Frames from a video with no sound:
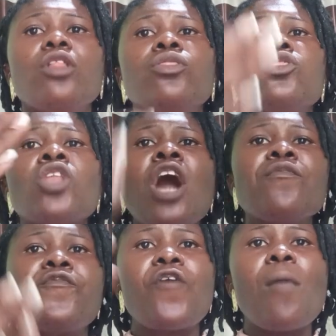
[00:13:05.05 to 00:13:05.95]

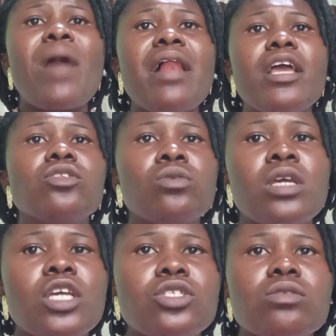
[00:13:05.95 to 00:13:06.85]
Non-formal
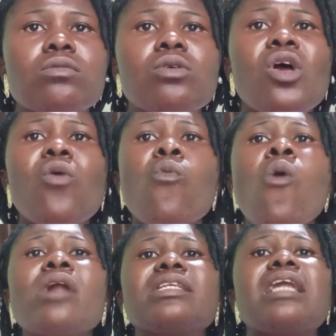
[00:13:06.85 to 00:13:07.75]
education.
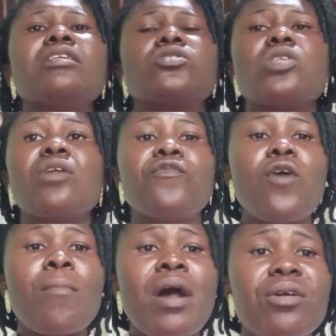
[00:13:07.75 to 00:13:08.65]
What then is
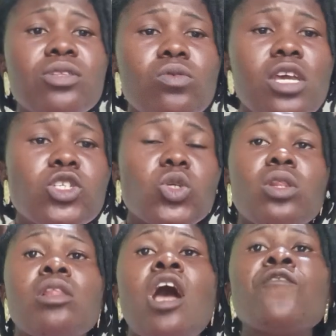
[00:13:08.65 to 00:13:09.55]
non-formal
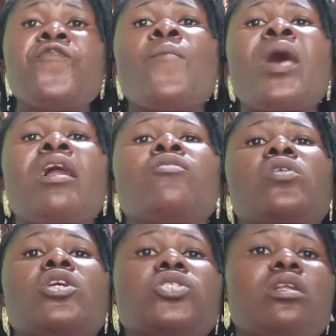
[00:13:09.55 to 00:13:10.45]
education? Non-formal
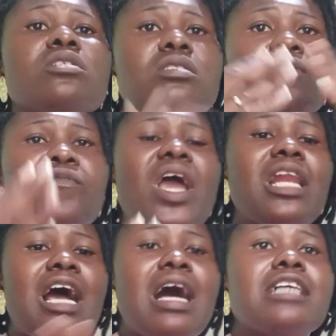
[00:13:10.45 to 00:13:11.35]
education is
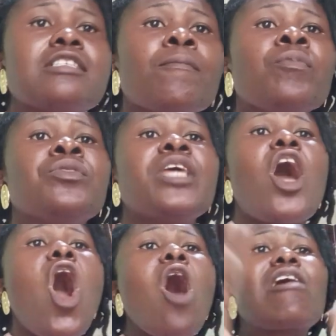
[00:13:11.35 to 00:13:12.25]
defined as the
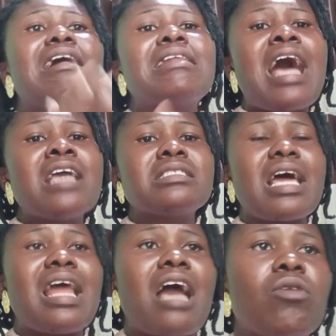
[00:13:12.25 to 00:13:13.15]
organized
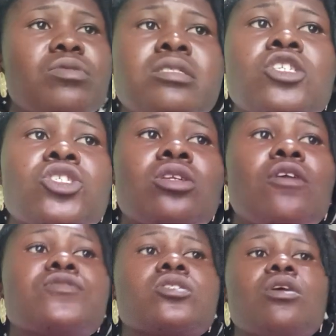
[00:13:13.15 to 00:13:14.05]
and acquisition
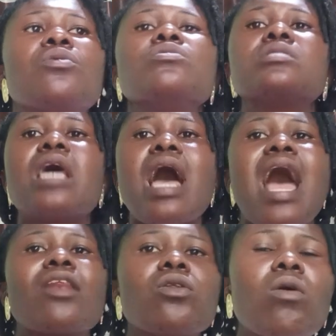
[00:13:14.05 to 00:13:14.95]
of skills
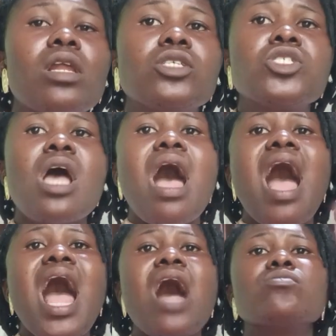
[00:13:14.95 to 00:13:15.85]
and knowledge
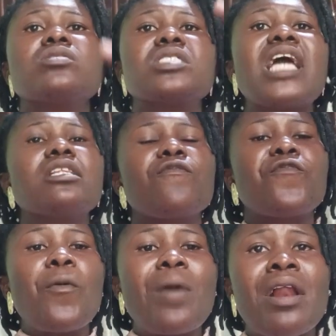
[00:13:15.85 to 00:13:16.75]
outside the
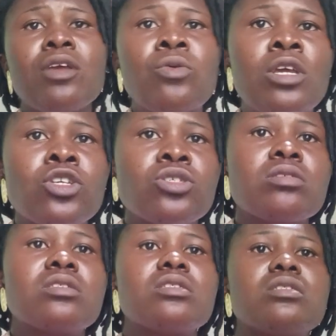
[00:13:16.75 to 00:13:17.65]
formal
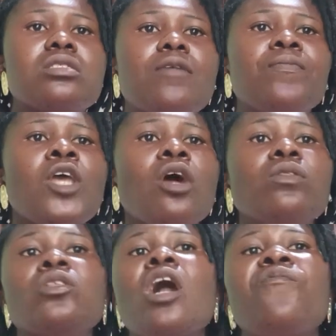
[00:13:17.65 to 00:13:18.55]
education system.
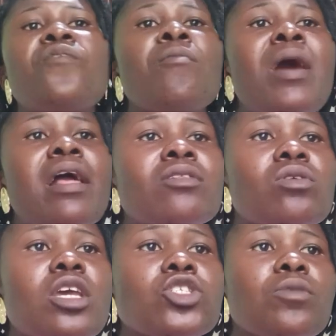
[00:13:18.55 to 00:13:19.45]
Non-formal
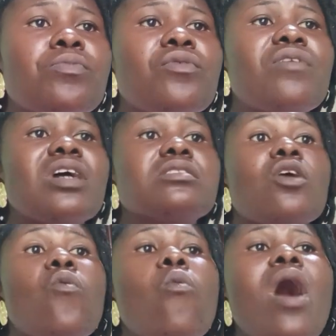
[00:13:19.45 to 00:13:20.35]
education provides
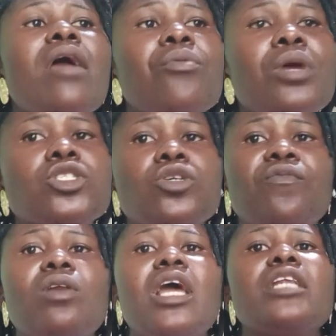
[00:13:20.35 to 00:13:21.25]
a wide range
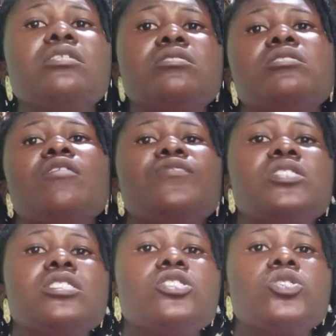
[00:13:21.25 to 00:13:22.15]
of learning
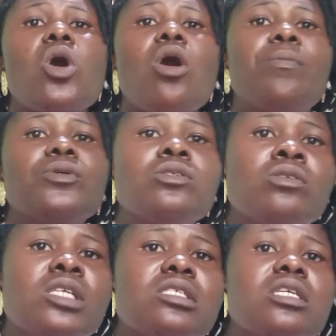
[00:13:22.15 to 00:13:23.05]
services or
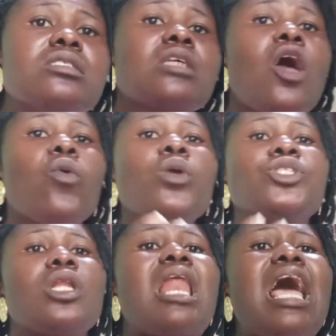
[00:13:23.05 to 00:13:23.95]
opportunities
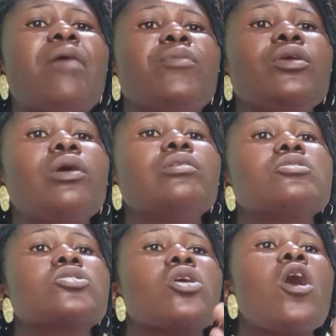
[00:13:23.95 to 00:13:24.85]
which lie beyond the
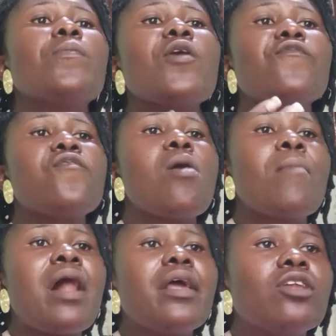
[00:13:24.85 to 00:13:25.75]
scope of
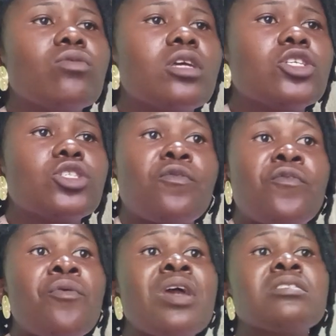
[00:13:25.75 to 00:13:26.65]
formal education.
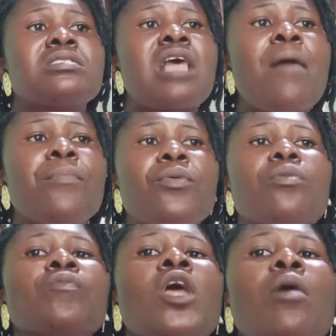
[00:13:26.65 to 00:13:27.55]
For
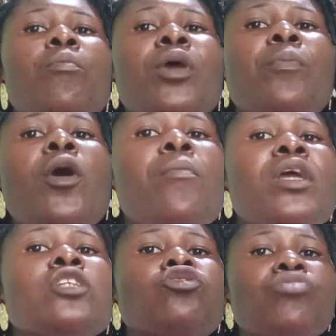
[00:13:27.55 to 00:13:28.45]
example, people
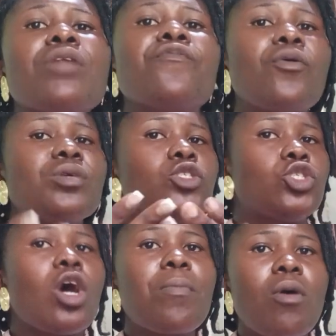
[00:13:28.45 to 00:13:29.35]
being trained for a
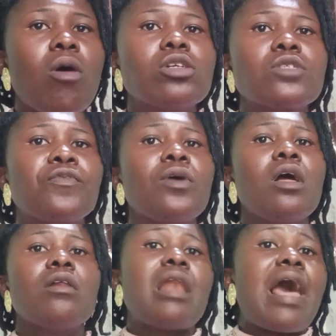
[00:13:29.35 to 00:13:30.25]
job course
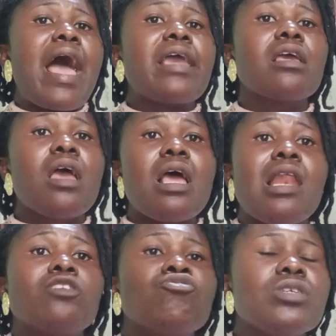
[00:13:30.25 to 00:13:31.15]
like
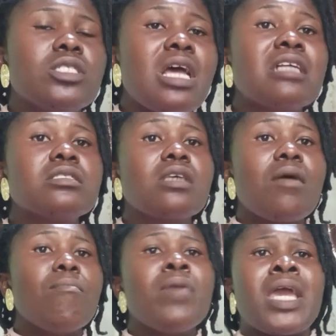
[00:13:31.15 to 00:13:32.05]
electricians,
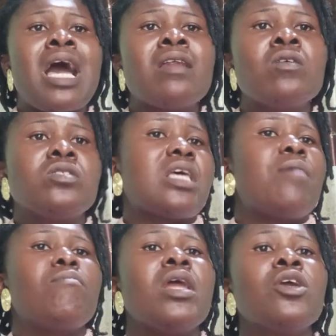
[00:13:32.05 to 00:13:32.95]
mechanics,
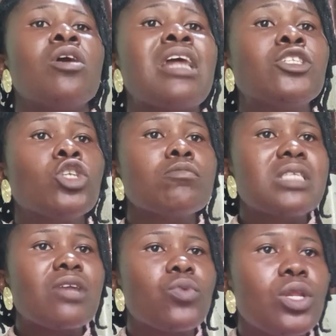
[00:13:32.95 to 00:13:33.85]
and many other jobs
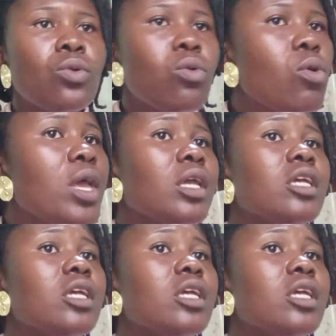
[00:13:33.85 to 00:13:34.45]
that we know.